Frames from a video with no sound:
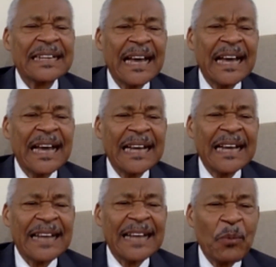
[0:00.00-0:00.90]
now
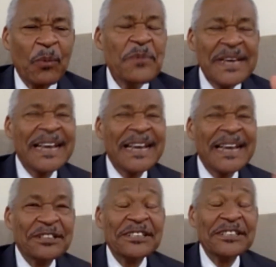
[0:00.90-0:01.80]
when we get this
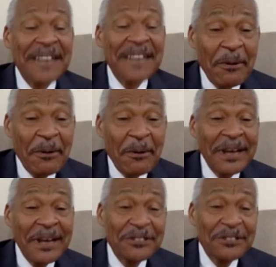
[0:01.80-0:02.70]
time, when we get to
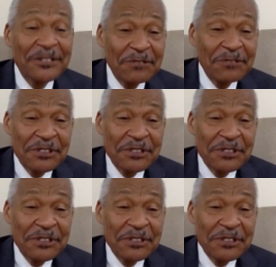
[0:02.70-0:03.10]
Jerusalem,